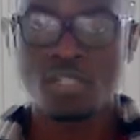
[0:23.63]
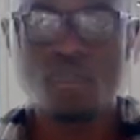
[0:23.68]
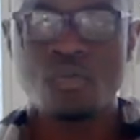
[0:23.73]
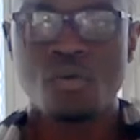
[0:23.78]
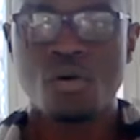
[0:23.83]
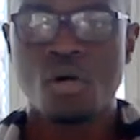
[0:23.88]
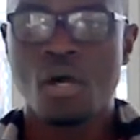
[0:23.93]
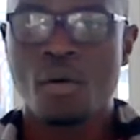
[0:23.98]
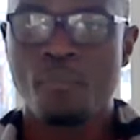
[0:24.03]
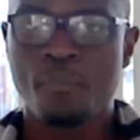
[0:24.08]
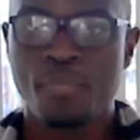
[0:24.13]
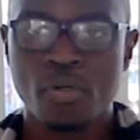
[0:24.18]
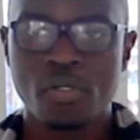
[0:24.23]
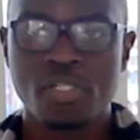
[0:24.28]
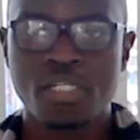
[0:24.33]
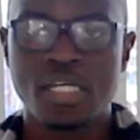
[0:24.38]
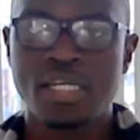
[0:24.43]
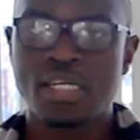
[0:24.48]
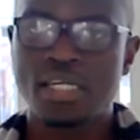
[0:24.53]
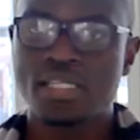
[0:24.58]
So
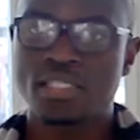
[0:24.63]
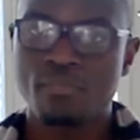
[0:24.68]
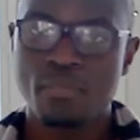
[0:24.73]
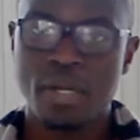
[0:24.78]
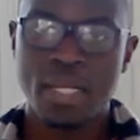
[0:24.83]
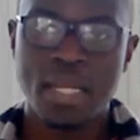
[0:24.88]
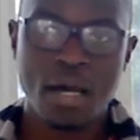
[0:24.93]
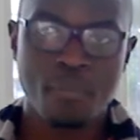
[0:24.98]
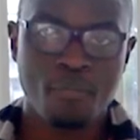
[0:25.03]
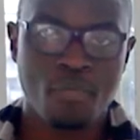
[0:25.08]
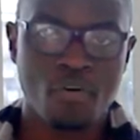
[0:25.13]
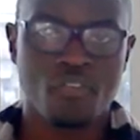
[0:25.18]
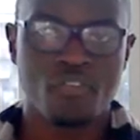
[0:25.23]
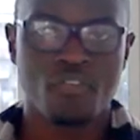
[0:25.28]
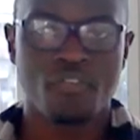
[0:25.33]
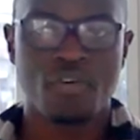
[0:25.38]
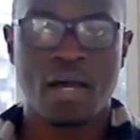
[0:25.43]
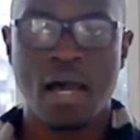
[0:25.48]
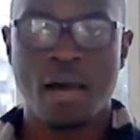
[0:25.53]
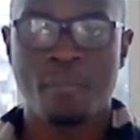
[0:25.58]
protein is made up of
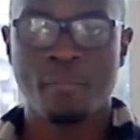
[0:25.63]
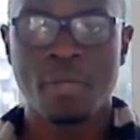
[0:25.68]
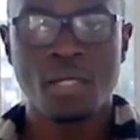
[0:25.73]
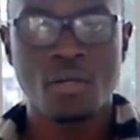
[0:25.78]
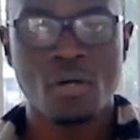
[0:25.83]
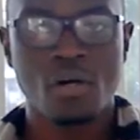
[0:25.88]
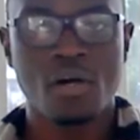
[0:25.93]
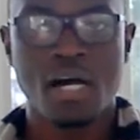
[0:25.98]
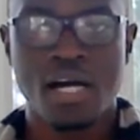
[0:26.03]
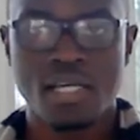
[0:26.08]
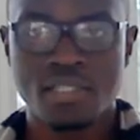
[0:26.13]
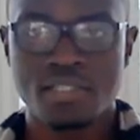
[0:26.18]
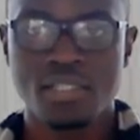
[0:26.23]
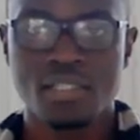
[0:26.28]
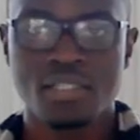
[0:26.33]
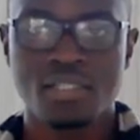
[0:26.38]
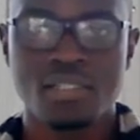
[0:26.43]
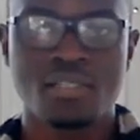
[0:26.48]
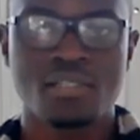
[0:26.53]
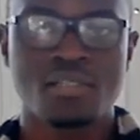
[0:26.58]
amino
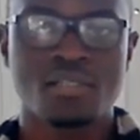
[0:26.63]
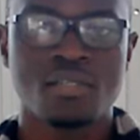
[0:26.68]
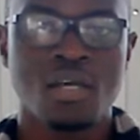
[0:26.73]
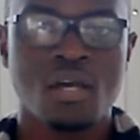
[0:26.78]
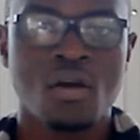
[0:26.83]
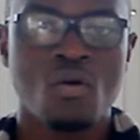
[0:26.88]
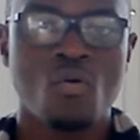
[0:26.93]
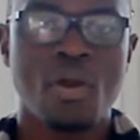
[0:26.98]
acids,